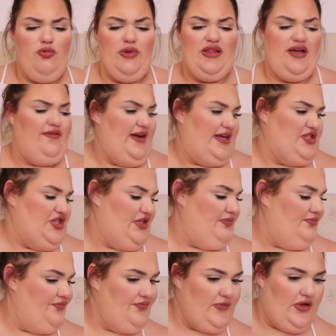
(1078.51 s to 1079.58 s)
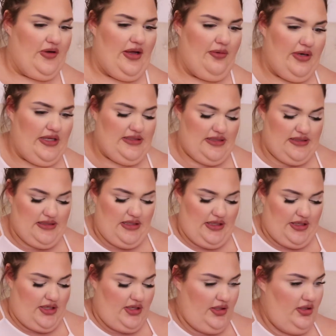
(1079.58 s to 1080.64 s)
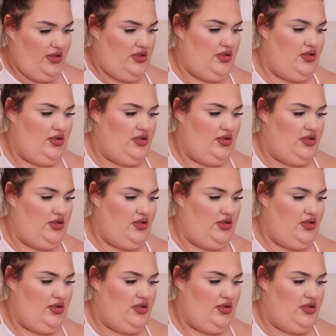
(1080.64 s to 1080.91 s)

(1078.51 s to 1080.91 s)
We love hygiene. Okay, what else is in here?